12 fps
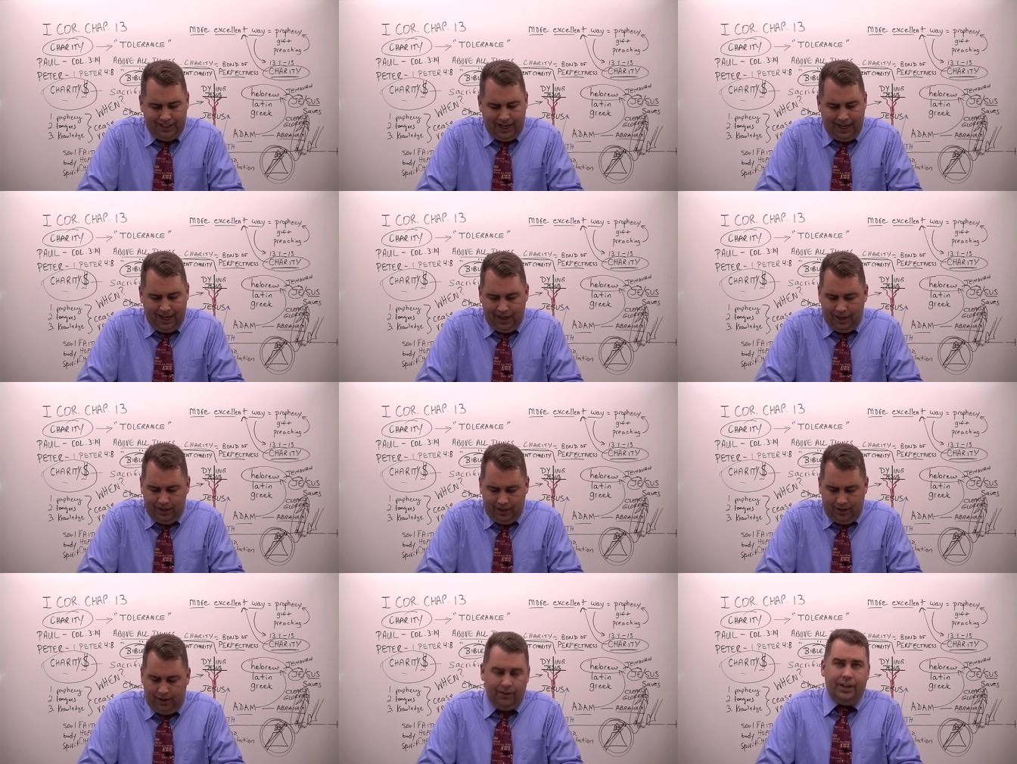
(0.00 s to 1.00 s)
today,
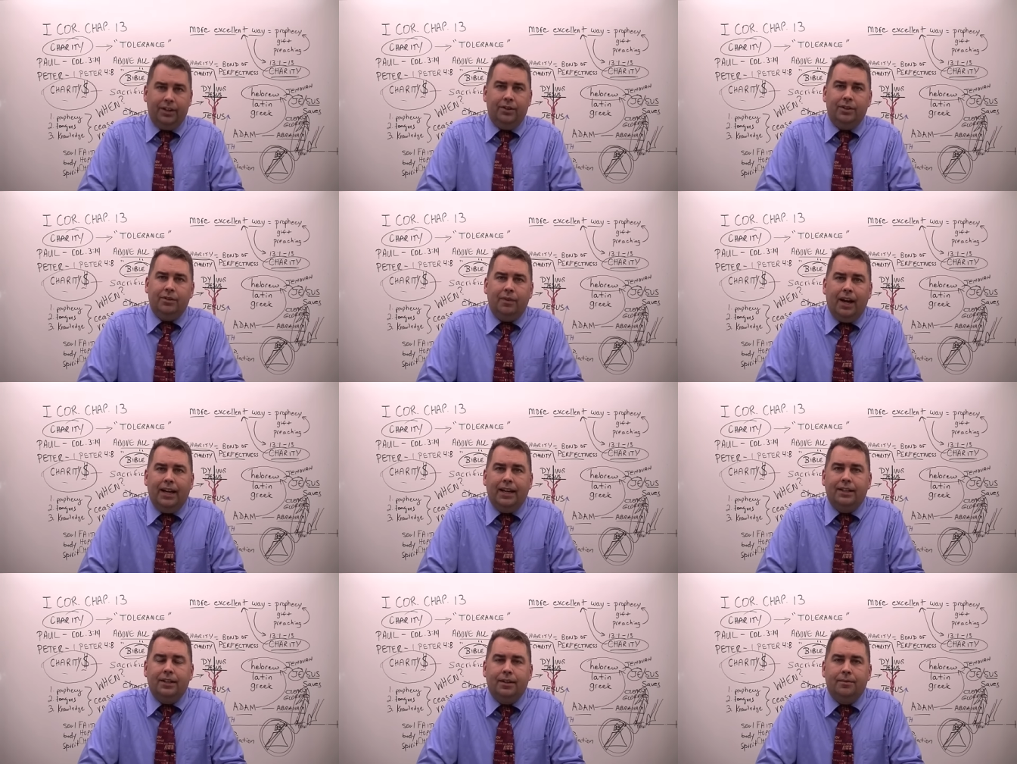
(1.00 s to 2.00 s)
all they do is fight?